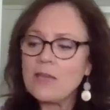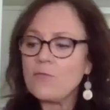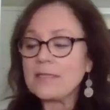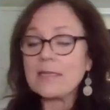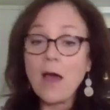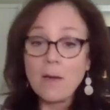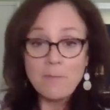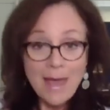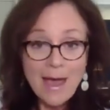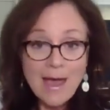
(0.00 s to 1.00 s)
If it's
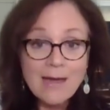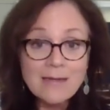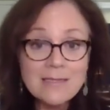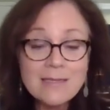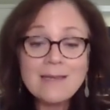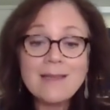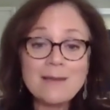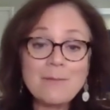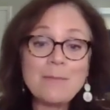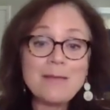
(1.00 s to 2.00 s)
compact,
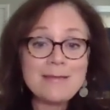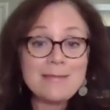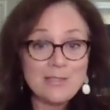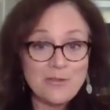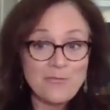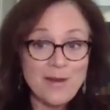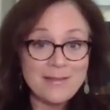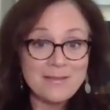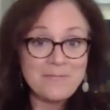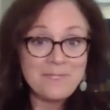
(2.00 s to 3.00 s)
then maybe this is your
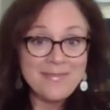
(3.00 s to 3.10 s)
friend.